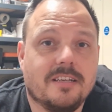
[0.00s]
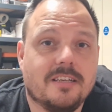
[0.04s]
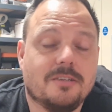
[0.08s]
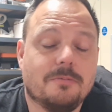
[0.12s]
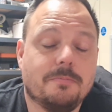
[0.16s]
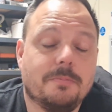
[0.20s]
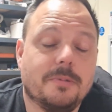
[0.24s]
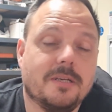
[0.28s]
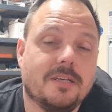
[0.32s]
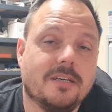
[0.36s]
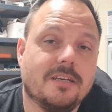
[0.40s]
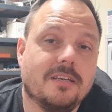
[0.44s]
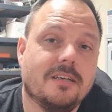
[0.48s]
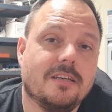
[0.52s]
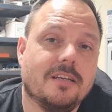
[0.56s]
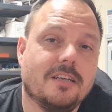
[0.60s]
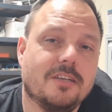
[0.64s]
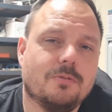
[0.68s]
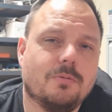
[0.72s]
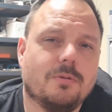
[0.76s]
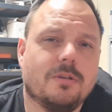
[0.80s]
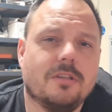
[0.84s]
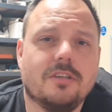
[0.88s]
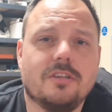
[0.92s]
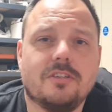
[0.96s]
It's been,
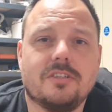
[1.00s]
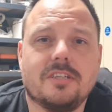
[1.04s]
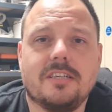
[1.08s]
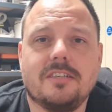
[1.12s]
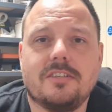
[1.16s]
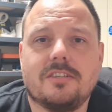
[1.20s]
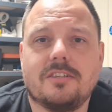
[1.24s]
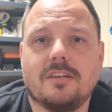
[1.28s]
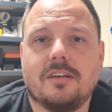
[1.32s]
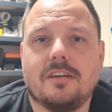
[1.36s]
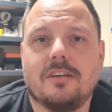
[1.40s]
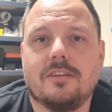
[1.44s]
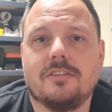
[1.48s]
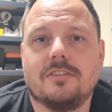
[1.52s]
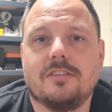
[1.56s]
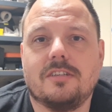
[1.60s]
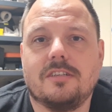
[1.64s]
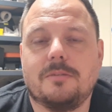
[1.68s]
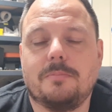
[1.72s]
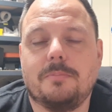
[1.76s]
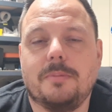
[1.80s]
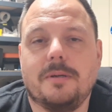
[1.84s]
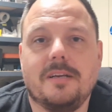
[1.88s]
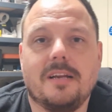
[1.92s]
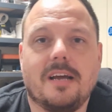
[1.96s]
it's one of those installs
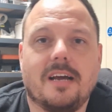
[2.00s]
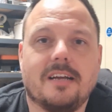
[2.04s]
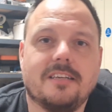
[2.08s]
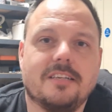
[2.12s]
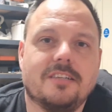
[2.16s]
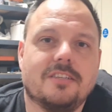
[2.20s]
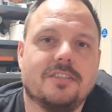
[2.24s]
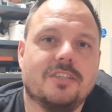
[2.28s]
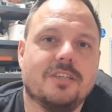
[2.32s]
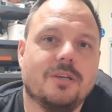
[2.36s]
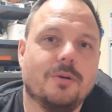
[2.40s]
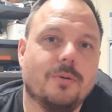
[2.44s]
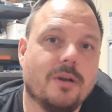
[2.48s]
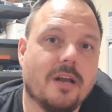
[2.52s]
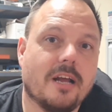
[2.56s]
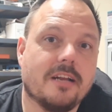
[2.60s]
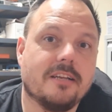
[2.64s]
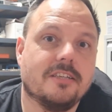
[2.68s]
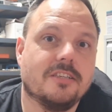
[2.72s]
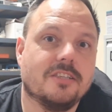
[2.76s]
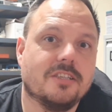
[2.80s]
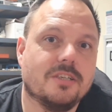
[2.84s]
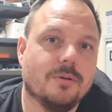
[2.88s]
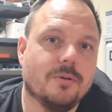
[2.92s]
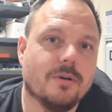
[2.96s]
that's been added to and
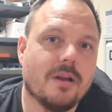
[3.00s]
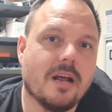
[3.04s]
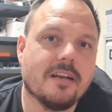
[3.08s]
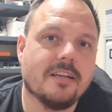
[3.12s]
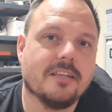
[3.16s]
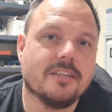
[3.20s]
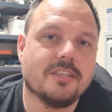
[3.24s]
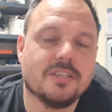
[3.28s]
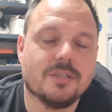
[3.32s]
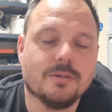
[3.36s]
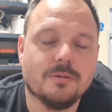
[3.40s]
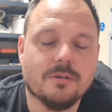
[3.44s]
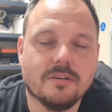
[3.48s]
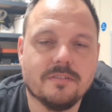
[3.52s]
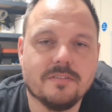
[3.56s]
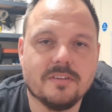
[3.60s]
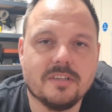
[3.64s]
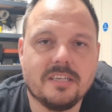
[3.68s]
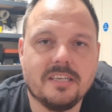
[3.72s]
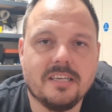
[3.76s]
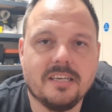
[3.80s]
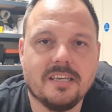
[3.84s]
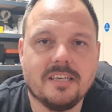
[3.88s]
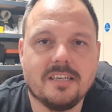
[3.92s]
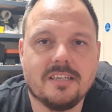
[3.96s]
added to and added to over
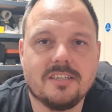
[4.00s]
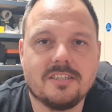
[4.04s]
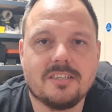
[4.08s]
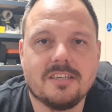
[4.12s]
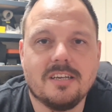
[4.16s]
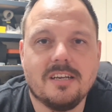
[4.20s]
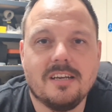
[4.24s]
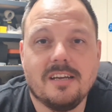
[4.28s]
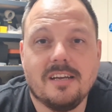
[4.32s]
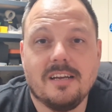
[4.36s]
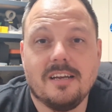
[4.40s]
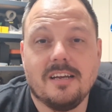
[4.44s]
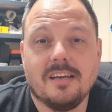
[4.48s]
the years,